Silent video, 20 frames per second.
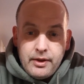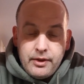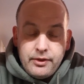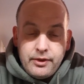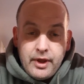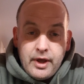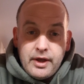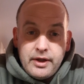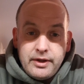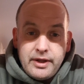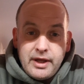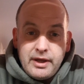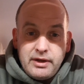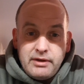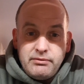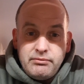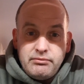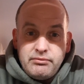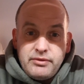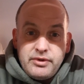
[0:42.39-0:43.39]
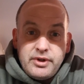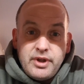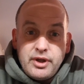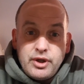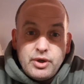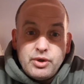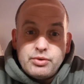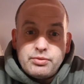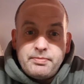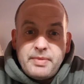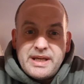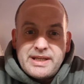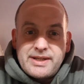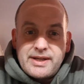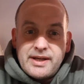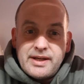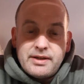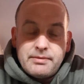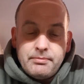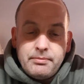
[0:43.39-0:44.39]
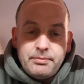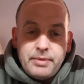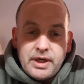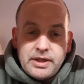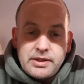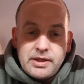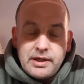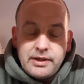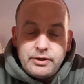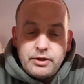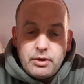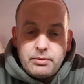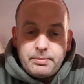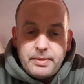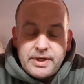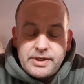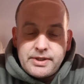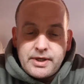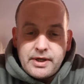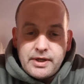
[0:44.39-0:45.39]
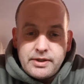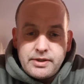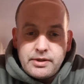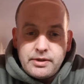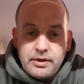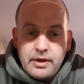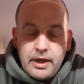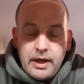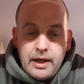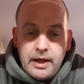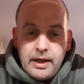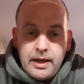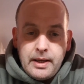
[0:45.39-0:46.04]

they use biscuit, basically dog biscuits. What